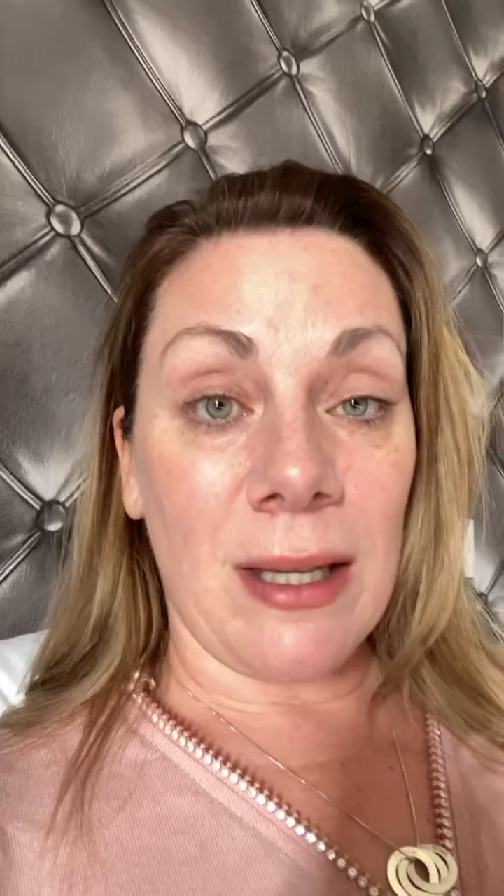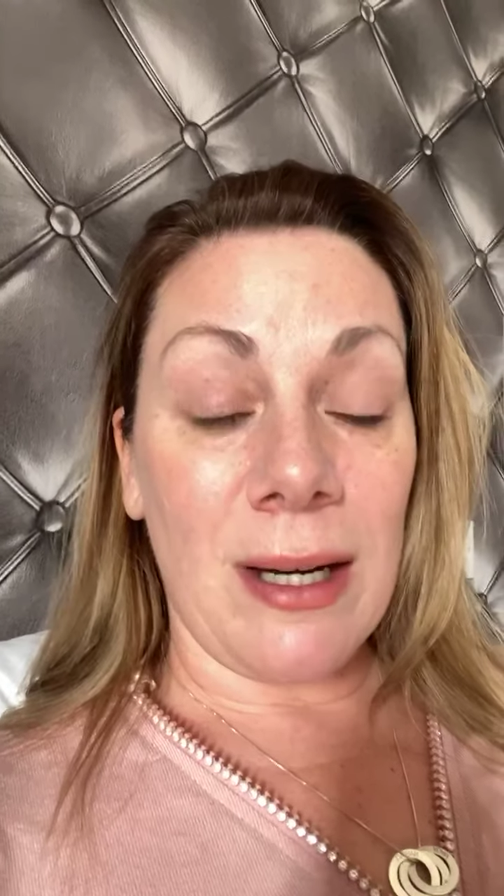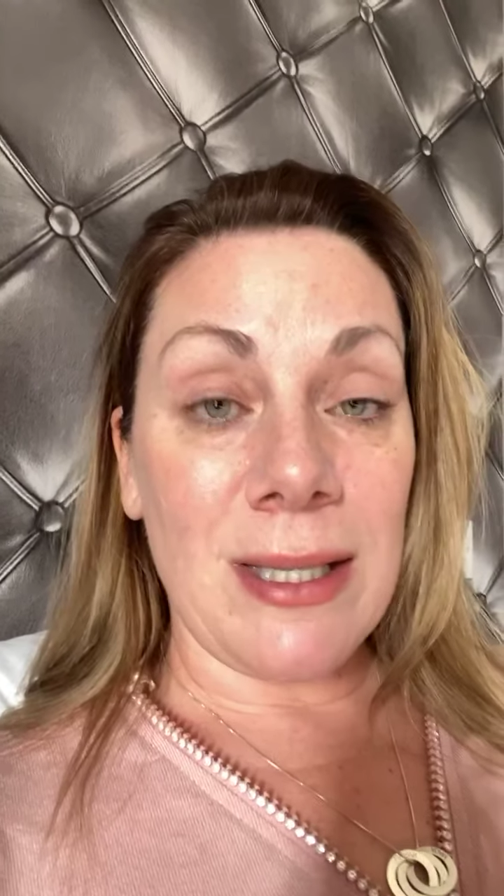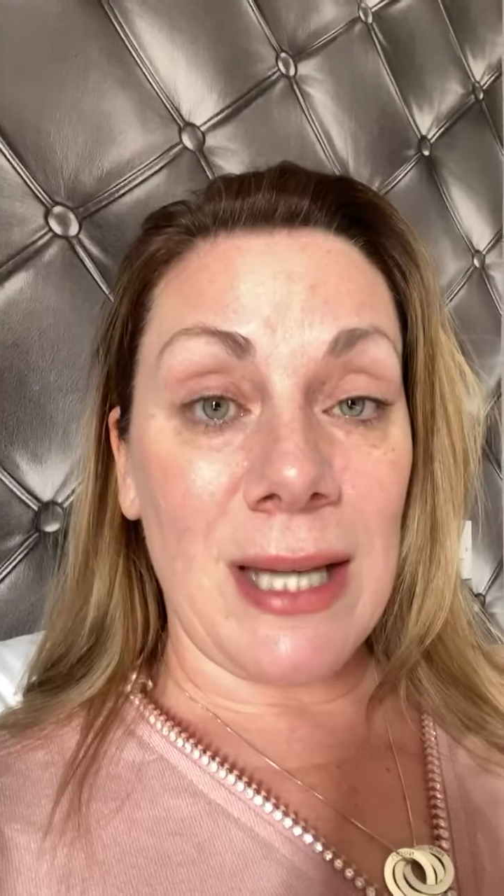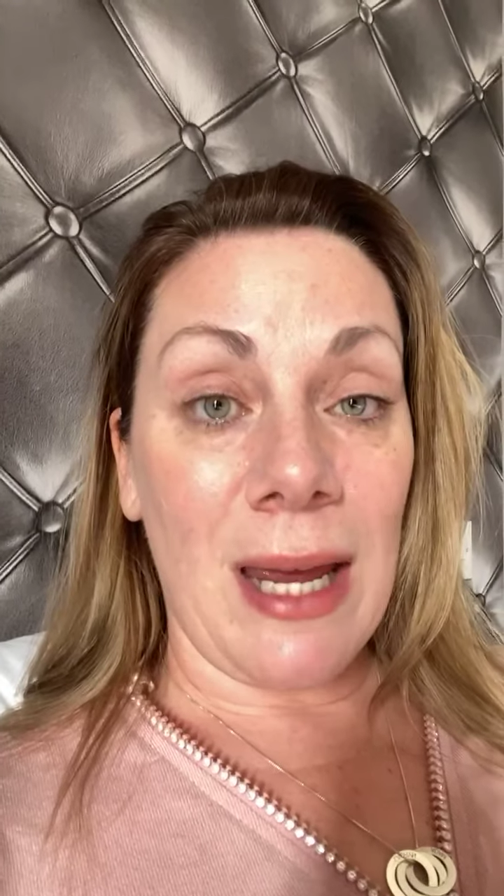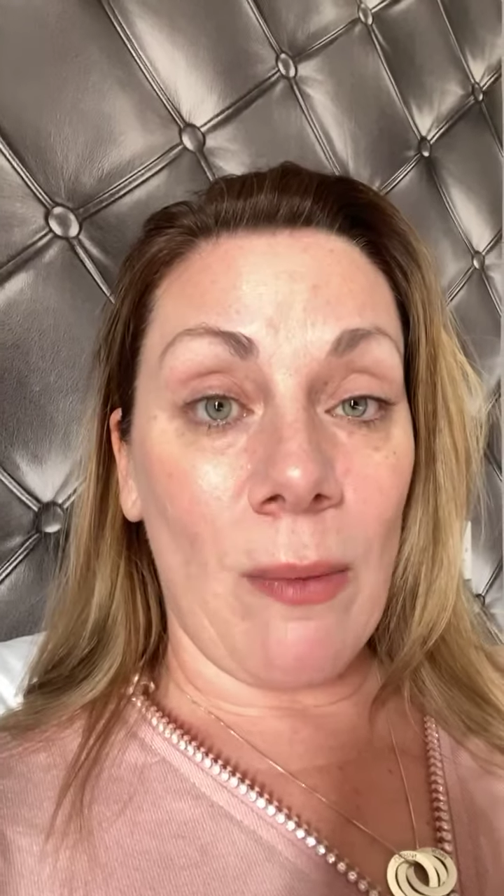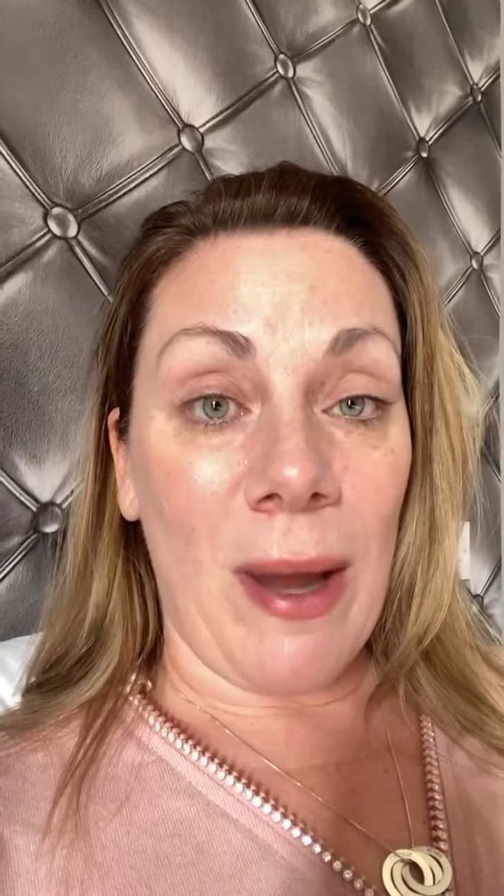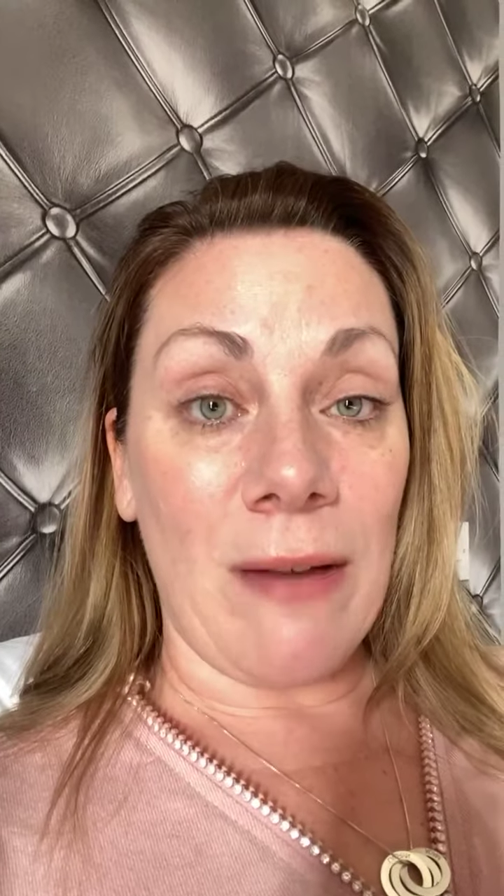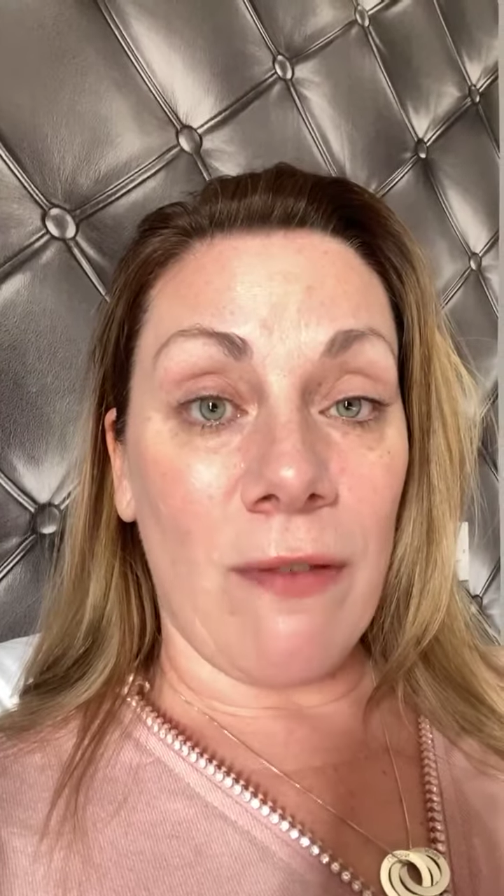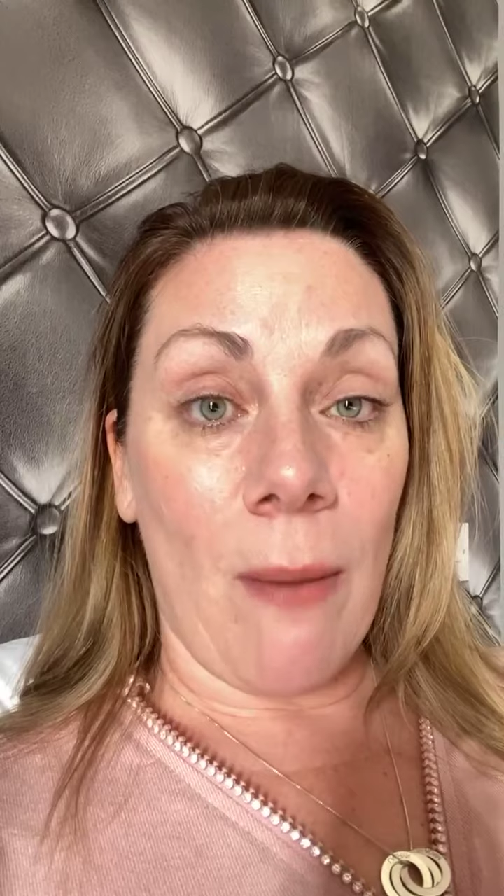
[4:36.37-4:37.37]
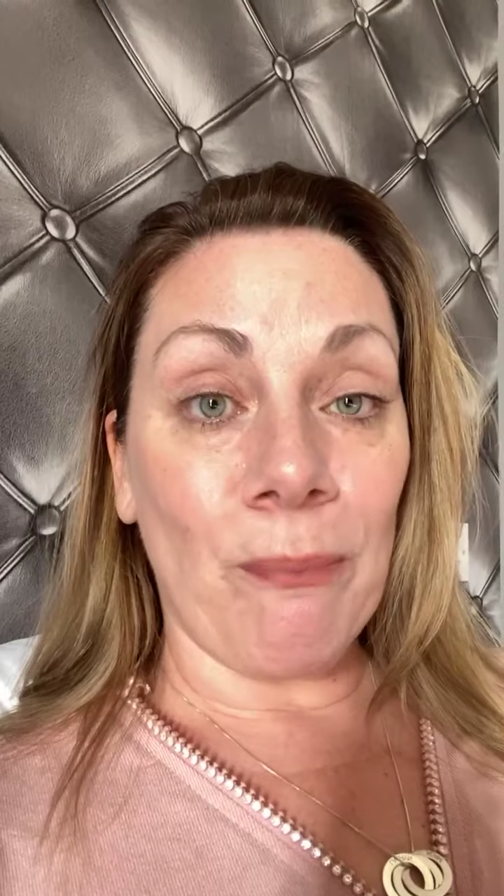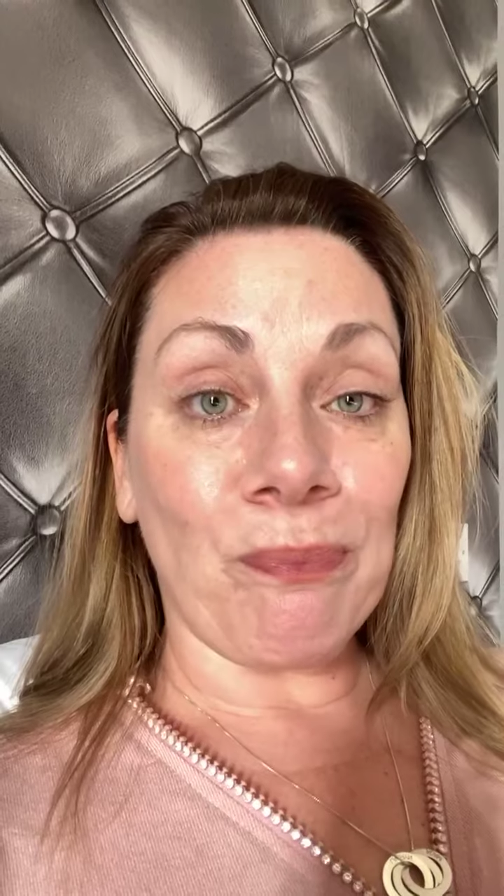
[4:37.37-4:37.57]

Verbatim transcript: that I stay away from